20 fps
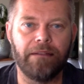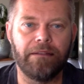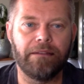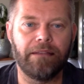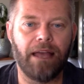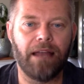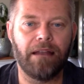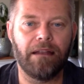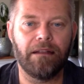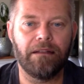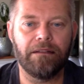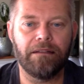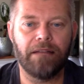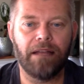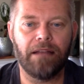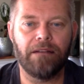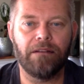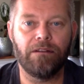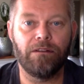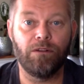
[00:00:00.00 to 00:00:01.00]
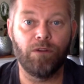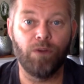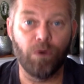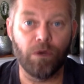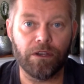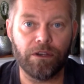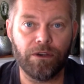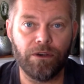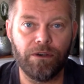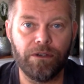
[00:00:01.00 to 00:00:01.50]
that
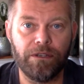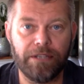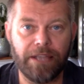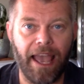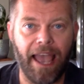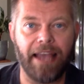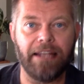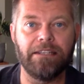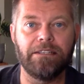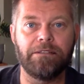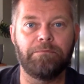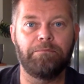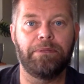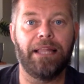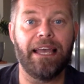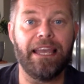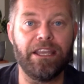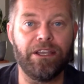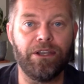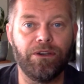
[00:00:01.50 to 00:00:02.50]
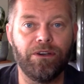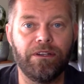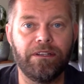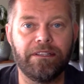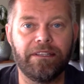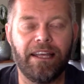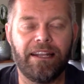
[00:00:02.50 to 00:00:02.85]
look good and play good,